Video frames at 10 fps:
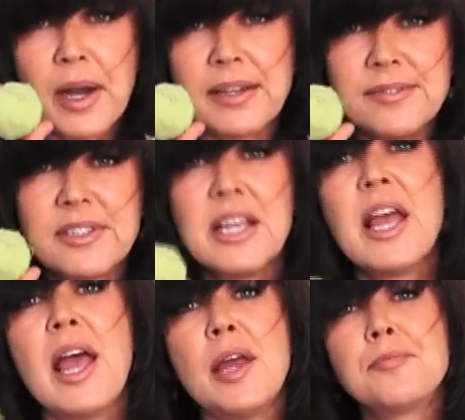one
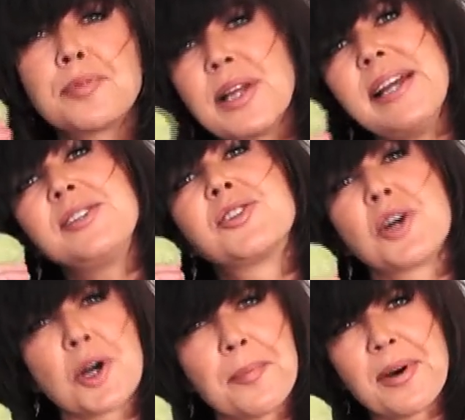and play
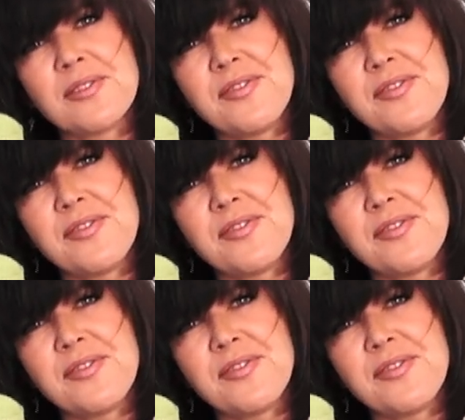turbo